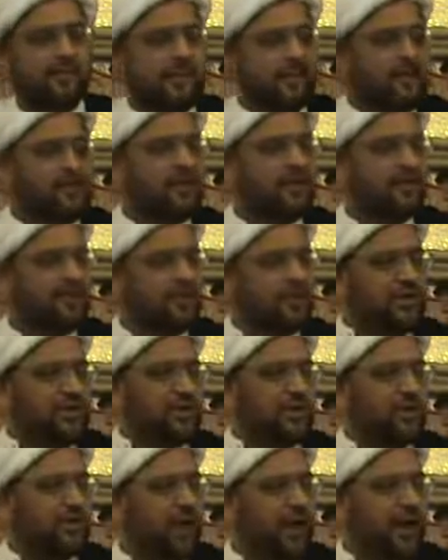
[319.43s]
Meaning that you
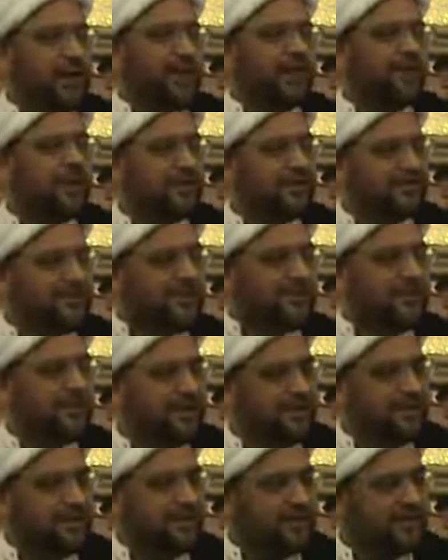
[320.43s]
need to hire an
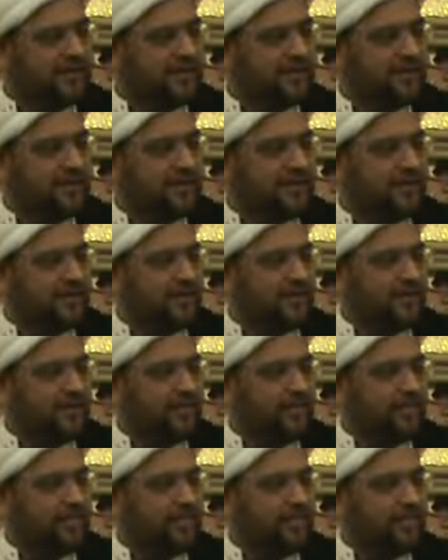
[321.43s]
attorney,